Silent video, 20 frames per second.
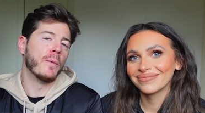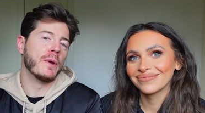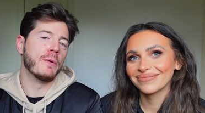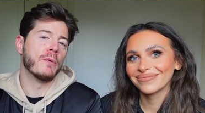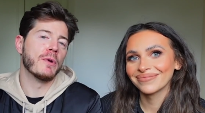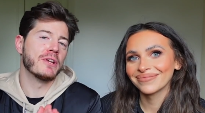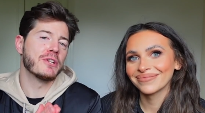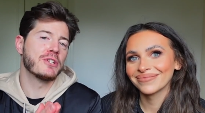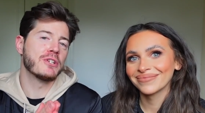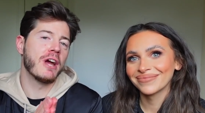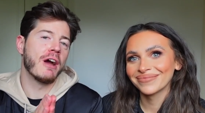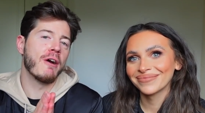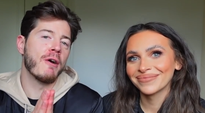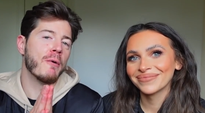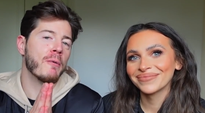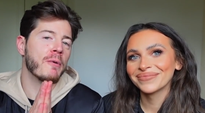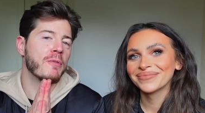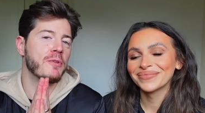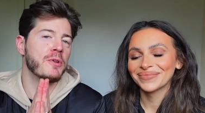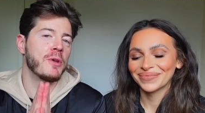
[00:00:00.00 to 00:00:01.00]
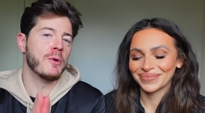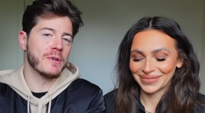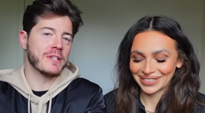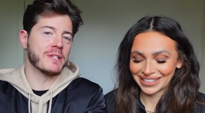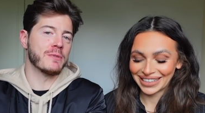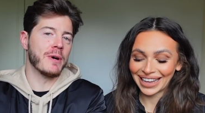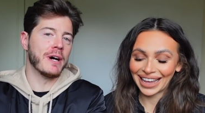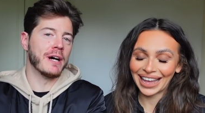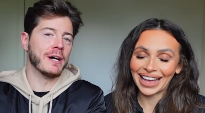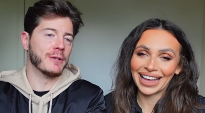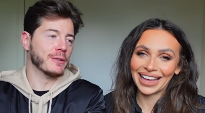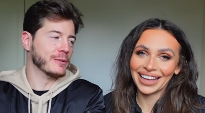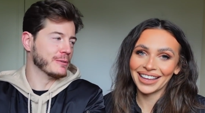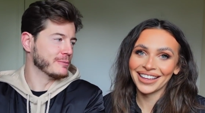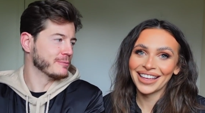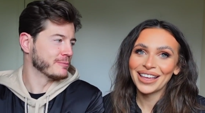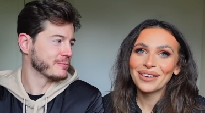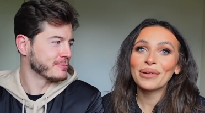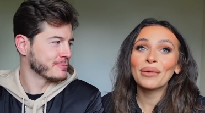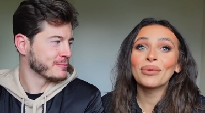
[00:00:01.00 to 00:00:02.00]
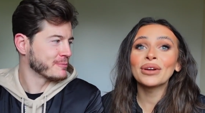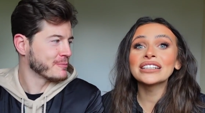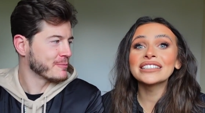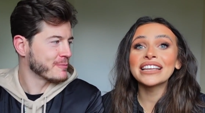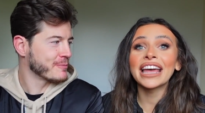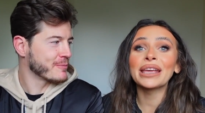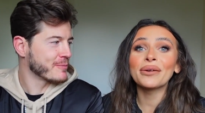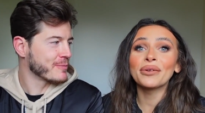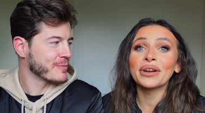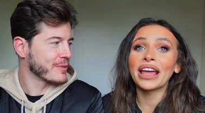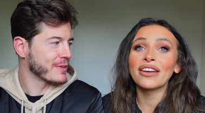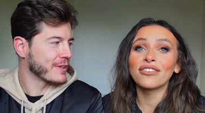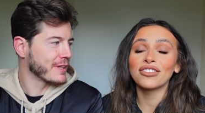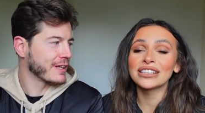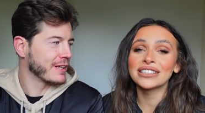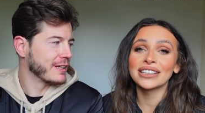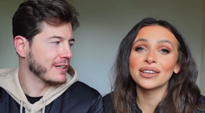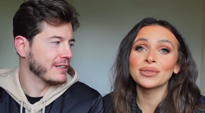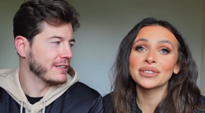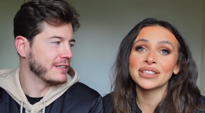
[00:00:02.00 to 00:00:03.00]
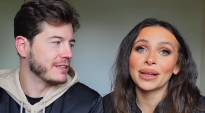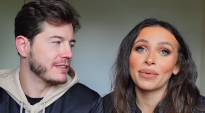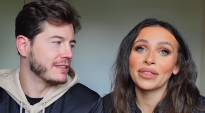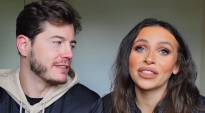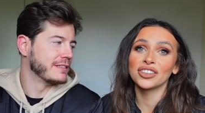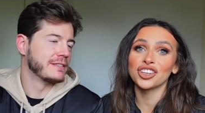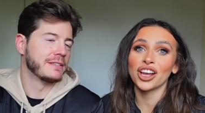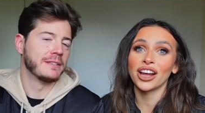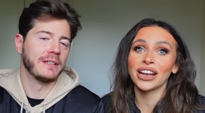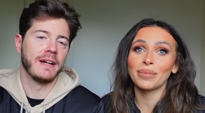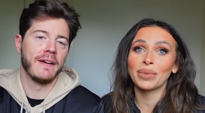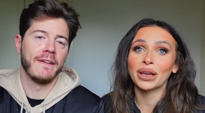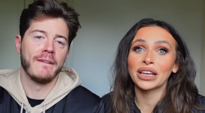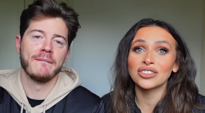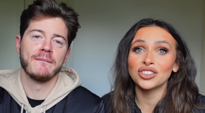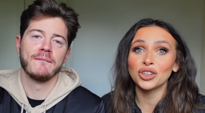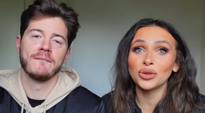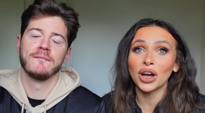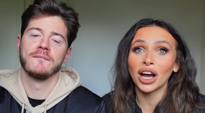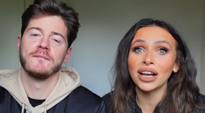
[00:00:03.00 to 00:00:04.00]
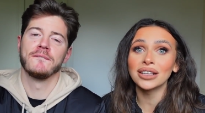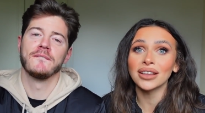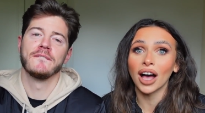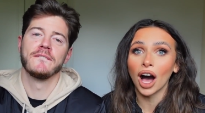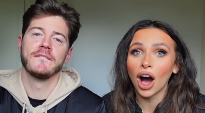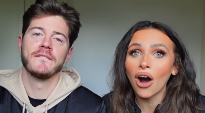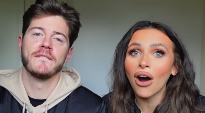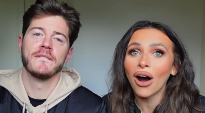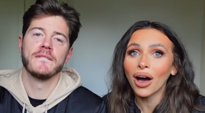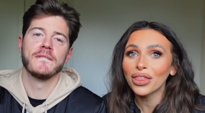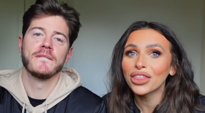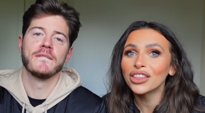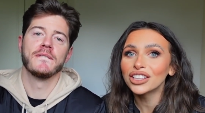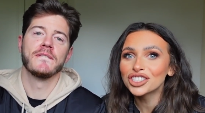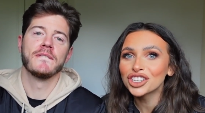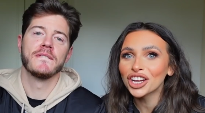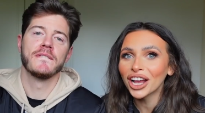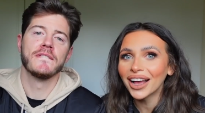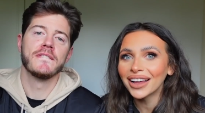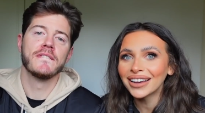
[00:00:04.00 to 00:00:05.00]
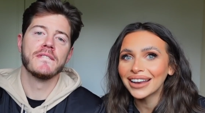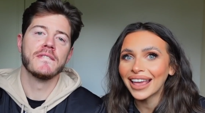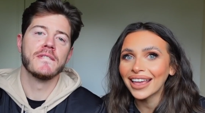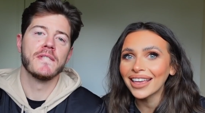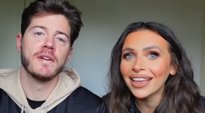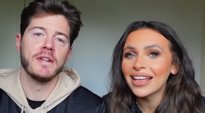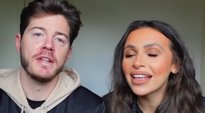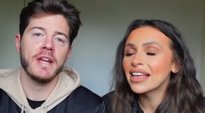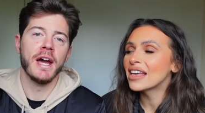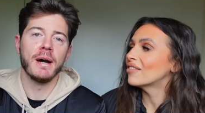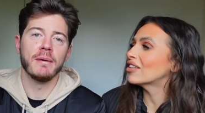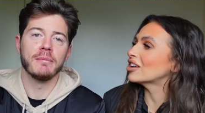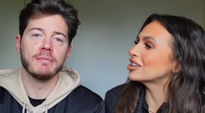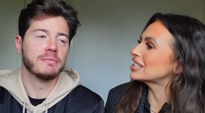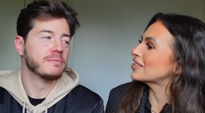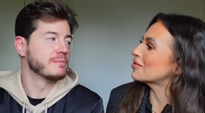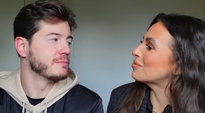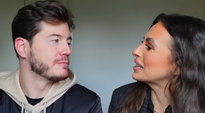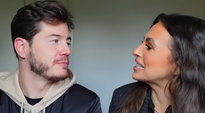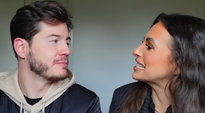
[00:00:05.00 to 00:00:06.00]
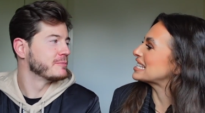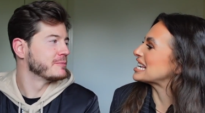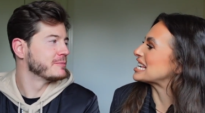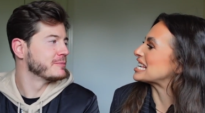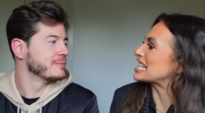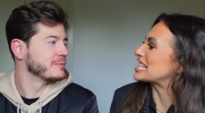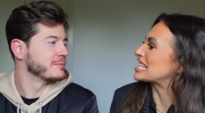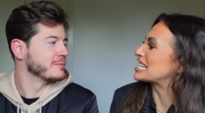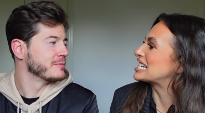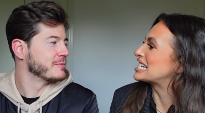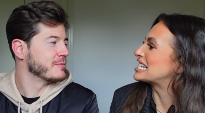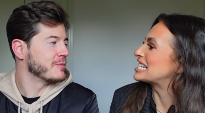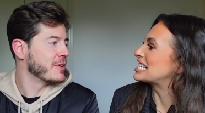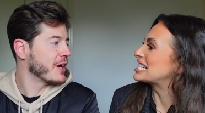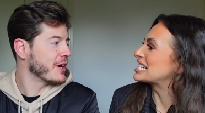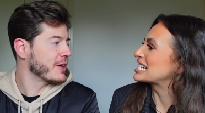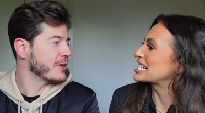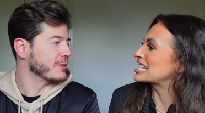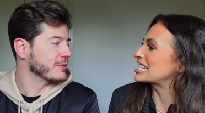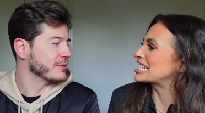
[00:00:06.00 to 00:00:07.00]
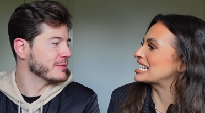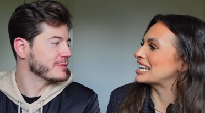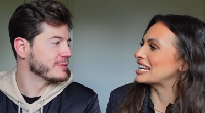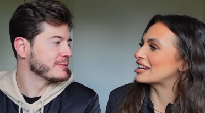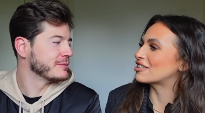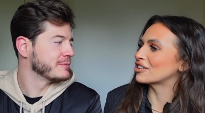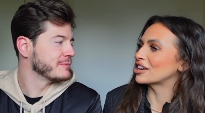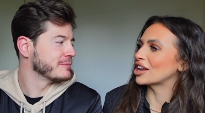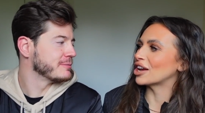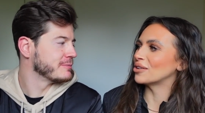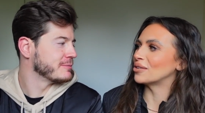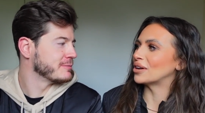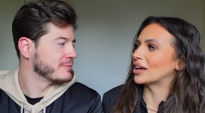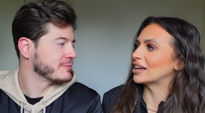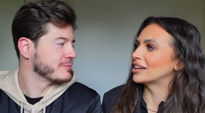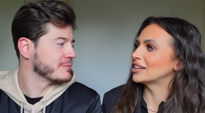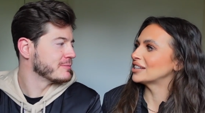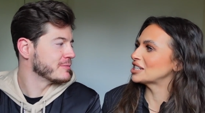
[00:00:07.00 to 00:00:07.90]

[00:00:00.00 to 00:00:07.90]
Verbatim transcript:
Speaker 1: we want to share it with you as well yeah
Speaker 2: we want to take you on every single step of the journey because you guys are the journey yeah look at my teeth
Speaker 1: no. So I did eat
Speaker 2: granola.